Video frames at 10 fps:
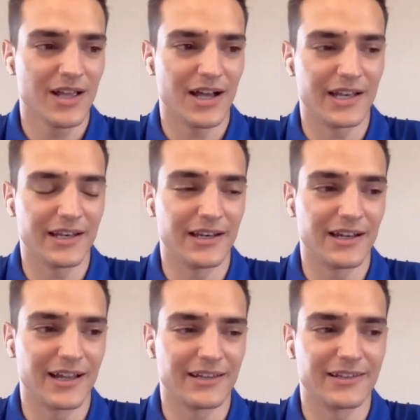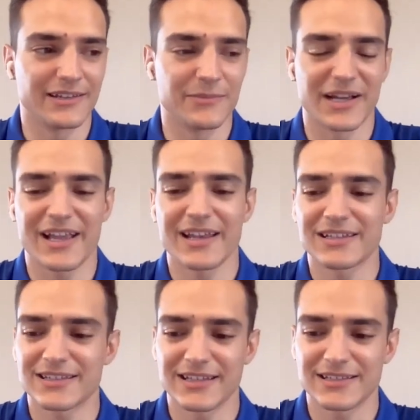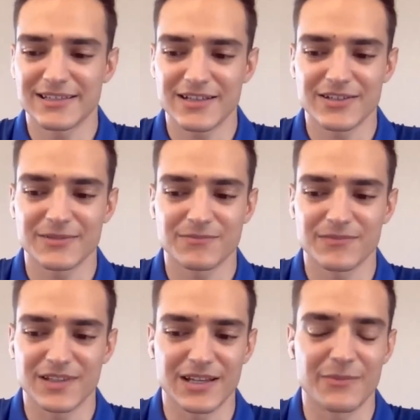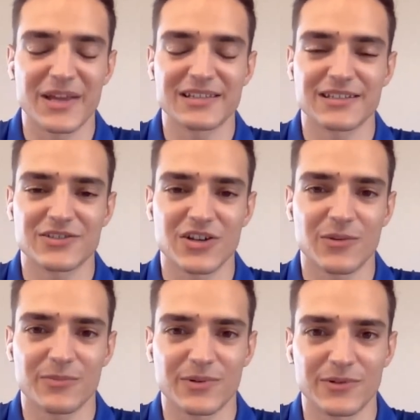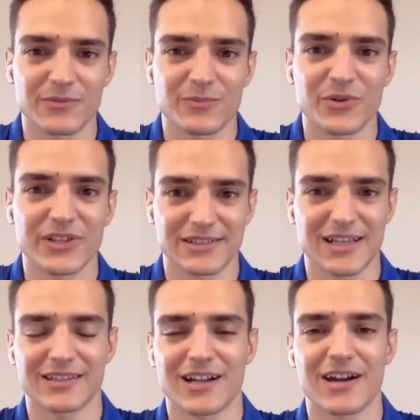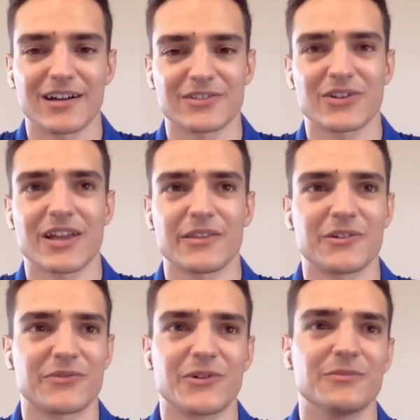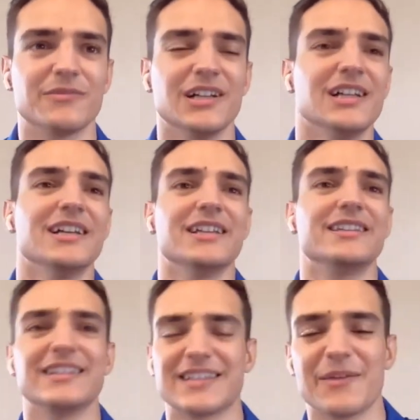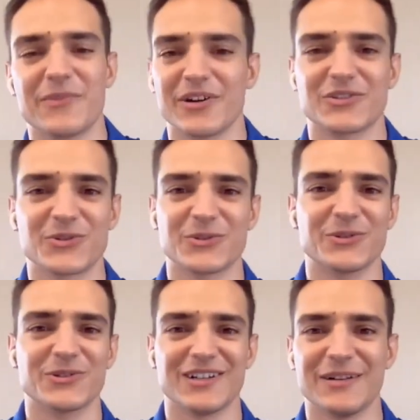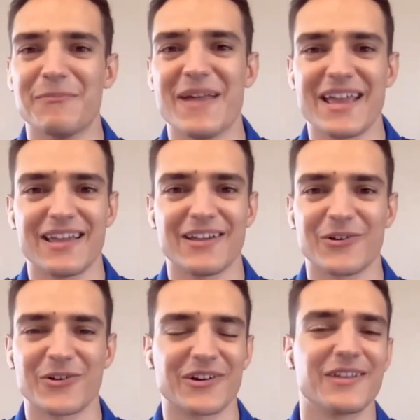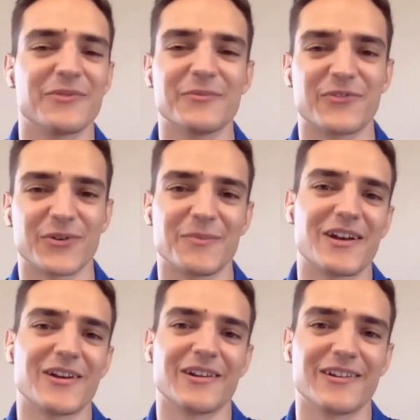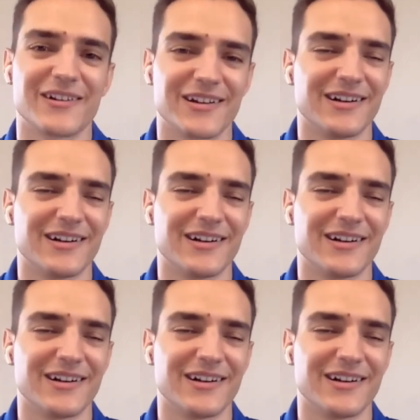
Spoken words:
and the mechanics did such an amazing job on putting that car together from December to May, or even from earlier.